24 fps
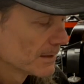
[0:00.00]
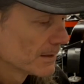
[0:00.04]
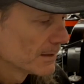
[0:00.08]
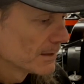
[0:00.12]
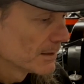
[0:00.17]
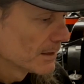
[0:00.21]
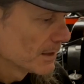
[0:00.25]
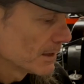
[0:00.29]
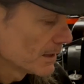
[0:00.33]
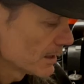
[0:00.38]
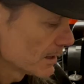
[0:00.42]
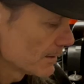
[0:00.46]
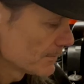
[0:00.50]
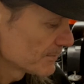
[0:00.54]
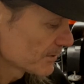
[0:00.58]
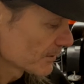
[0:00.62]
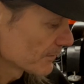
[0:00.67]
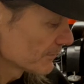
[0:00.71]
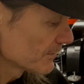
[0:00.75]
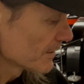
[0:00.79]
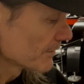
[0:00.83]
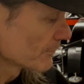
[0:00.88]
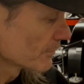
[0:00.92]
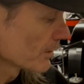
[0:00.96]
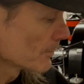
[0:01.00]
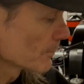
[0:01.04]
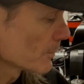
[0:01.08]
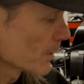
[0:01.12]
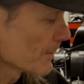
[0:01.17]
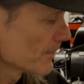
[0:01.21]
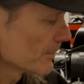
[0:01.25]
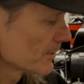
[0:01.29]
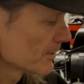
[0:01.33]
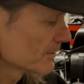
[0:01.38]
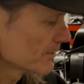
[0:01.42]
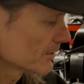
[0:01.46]
So I've never run
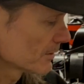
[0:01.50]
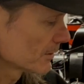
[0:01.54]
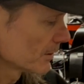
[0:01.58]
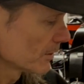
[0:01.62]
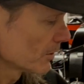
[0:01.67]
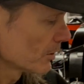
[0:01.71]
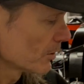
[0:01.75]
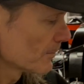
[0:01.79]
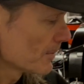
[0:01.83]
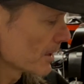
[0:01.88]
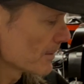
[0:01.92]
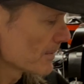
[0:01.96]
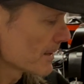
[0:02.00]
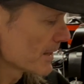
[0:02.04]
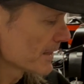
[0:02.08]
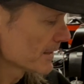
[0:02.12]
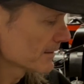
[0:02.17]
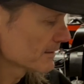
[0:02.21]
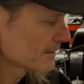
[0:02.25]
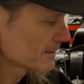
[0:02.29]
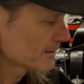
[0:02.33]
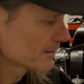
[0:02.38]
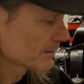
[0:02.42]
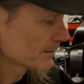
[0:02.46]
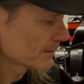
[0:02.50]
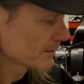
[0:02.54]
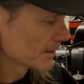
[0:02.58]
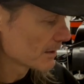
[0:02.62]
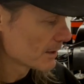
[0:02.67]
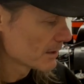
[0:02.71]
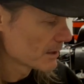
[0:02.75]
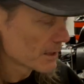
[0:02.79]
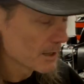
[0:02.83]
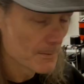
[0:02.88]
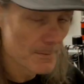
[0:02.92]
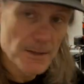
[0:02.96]
Webers. A lot of my mates
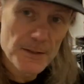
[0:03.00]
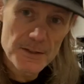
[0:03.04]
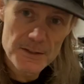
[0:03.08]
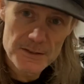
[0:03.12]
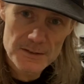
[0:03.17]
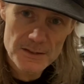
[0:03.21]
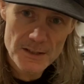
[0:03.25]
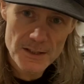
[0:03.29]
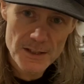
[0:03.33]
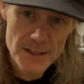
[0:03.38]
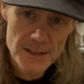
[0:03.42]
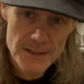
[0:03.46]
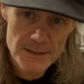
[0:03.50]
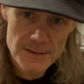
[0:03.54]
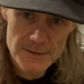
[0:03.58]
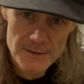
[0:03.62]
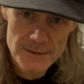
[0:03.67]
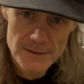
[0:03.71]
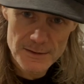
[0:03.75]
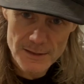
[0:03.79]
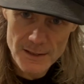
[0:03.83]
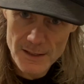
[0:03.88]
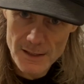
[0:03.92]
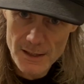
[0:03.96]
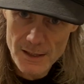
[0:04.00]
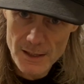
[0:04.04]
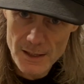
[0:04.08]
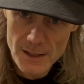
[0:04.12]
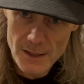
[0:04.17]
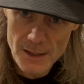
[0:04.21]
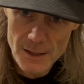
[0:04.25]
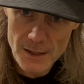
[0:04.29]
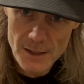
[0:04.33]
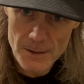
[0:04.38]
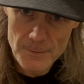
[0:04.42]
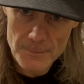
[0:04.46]
in the scene
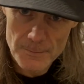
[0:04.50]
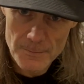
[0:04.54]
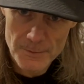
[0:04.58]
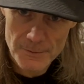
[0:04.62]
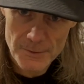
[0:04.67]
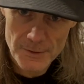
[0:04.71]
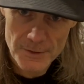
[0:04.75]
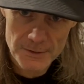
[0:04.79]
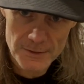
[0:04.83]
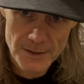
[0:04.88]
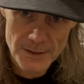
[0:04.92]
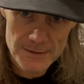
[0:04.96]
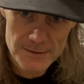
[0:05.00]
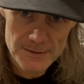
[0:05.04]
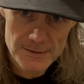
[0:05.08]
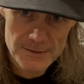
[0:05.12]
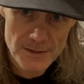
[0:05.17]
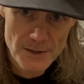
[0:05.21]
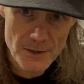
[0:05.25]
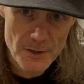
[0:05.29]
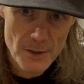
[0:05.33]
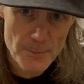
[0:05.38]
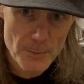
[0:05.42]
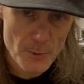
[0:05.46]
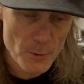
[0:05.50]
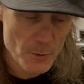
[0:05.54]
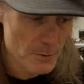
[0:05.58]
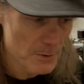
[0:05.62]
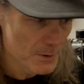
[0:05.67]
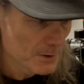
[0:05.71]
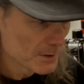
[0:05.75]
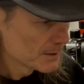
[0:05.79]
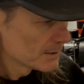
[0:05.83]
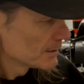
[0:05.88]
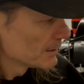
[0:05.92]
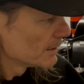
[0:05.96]
think these are terrible,
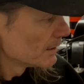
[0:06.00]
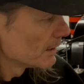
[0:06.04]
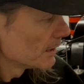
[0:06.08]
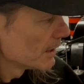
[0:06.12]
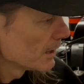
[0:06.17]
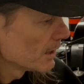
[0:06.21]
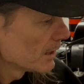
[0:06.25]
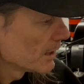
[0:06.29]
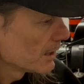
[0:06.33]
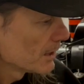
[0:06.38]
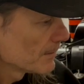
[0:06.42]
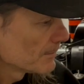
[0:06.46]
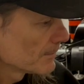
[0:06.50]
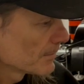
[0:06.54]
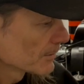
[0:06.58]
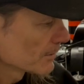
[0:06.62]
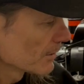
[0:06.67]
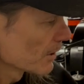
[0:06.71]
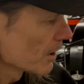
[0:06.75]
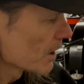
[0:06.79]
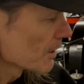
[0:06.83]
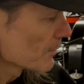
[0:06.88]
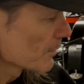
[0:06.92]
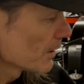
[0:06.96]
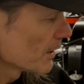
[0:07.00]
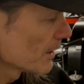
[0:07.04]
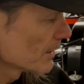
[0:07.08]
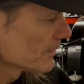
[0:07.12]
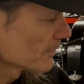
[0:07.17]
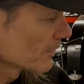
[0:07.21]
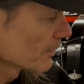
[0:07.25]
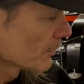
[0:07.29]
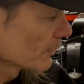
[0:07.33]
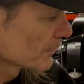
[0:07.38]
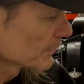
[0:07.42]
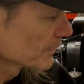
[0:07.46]
and likewise
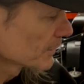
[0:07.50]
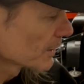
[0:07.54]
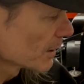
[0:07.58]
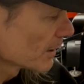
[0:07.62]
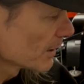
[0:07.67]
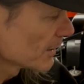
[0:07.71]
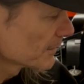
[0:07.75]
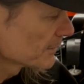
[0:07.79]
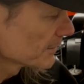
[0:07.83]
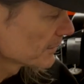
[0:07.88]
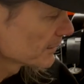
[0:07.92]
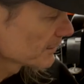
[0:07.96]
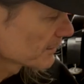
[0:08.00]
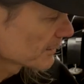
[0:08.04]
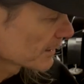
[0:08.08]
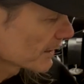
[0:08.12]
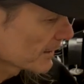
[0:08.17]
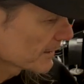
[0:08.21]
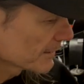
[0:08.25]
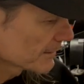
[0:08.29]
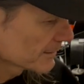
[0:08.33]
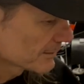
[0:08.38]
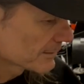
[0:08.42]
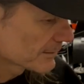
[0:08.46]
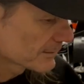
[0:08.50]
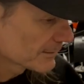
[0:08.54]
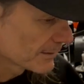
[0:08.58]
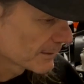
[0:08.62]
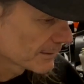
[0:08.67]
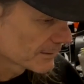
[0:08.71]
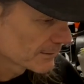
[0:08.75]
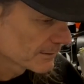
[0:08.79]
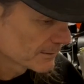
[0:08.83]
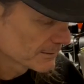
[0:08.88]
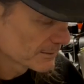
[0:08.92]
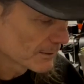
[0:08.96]
a lot of the guys in the States
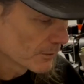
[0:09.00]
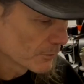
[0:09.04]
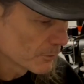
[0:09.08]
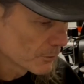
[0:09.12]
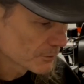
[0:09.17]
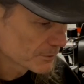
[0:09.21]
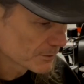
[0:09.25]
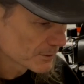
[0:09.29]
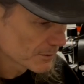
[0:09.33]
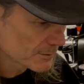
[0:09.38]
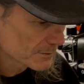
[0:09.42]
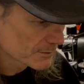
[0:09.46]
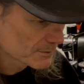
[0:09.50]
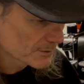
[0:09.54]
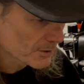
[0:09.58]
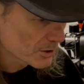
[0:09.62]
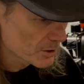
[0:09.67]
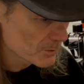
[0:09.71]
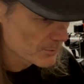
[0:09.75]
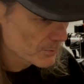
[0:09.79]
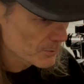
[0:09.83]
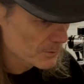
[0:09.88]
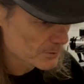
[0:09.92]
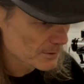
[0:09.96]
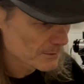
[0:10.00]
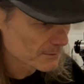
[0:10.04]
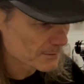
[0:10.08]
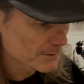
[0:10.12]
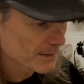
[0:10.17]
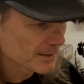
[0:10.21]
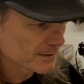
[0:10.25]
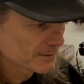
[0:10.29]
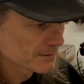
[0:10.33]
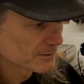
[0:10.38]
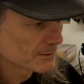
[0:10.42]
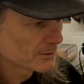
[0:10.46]
think that their autos are terrible, and I think
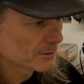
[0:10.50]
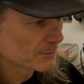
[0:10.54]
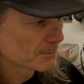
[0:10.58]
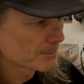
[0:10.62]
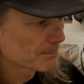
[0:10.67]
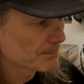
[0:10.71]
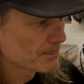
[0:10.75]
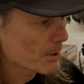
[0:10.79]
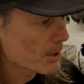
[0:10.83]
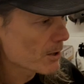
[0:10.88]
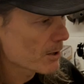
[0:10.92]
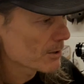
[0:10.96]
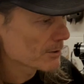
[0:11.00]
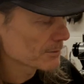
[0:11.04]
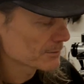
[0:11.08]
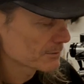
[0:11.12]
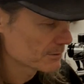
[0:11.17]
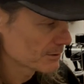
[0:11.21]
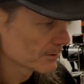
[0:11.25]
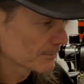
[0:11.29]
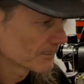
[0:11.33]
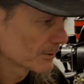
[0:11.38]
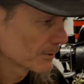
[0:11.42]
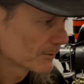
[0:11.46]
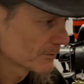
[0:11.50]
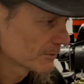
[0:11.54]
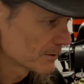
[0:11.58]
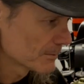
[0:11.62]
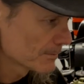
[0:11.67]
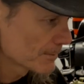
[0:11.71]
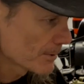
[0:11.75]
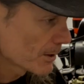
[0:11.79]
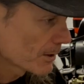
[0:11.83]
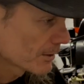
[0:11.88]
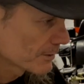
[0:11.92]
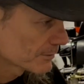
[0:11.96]
that's to do with parts. I mean, obviously
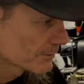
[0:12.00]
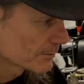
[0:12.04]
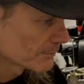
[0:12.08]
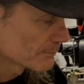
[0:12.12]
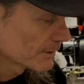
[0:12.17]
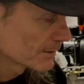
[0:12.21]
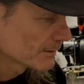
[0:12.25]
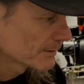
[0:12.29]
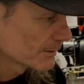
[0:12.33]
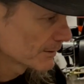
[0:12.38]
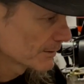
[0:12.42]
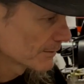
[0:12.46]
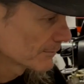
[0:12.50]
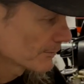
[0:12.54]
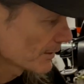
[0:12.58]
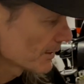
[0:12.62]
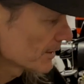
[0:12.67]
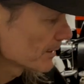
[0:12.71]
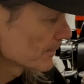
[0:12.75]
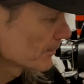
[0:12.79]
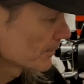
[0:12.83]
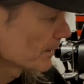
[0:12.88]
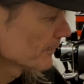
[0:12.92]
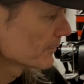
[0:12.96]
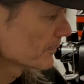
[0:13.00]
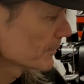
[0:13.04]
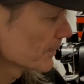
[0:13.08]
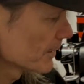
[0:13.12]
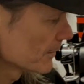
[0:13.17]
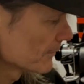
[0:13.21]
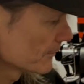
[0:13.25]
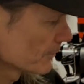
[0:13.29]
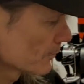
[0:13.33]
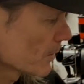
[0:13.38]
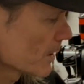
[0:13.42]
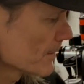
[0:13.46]
parts are readily available
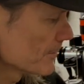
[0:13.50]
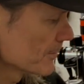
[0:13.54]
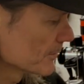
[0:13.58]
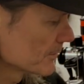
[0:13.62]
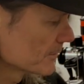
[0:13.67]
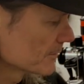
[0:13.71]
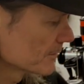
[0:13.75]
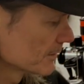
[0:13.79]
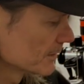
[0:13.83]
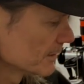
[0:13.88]
everywhere for Webers,